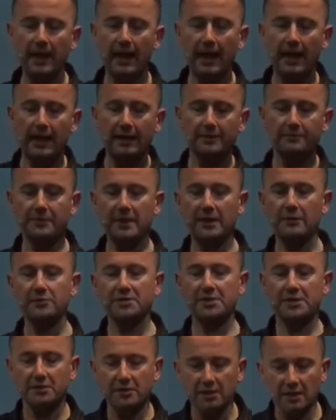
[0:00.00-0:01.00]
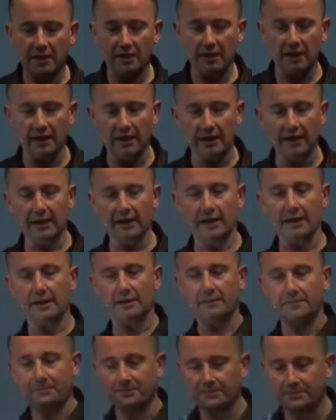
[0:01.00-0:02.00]
um, he was here in a, a,
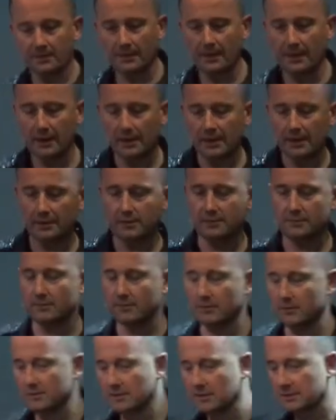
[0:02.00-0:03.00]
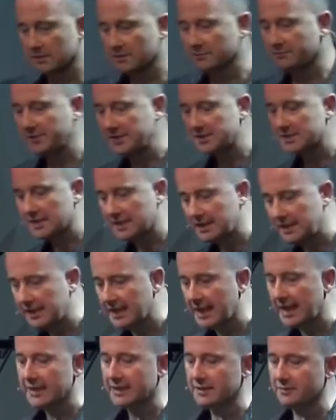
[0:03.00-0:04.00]
um, the visa he
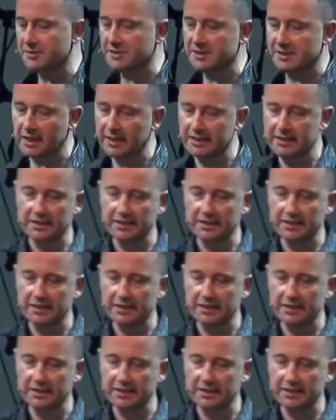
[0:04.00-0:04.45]
had, he was tied